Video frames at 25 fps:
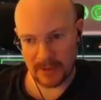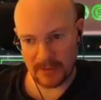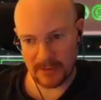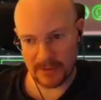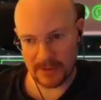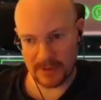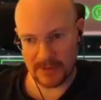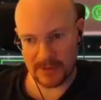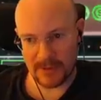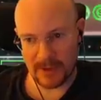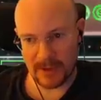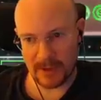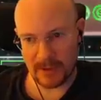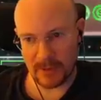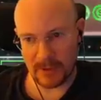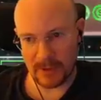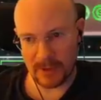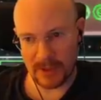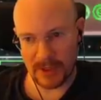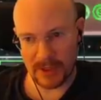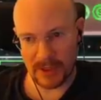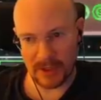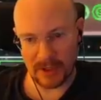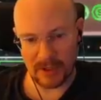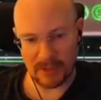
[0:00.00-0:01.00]
First of all, I will
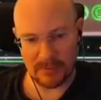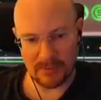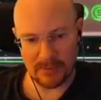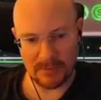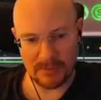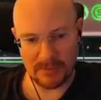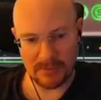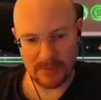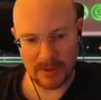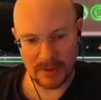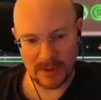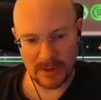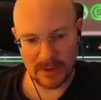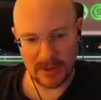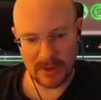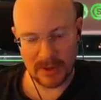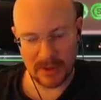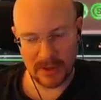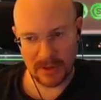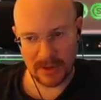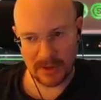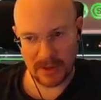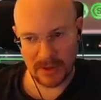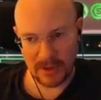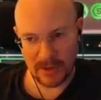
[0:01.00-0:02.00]
kill him
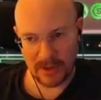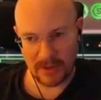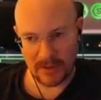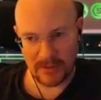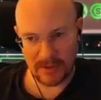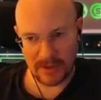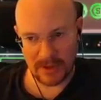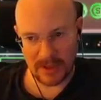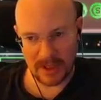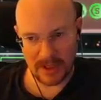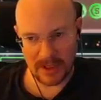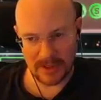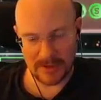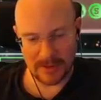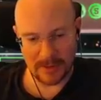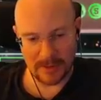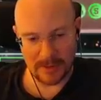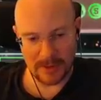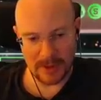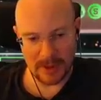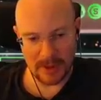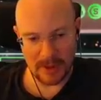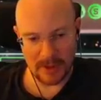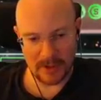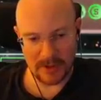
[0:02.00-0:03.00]
if he has no
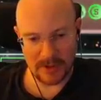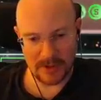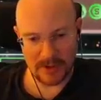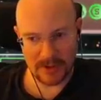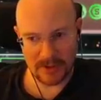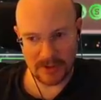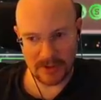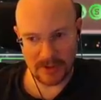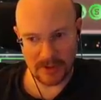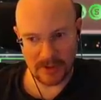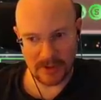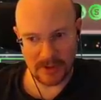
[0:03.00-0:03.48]
dodge.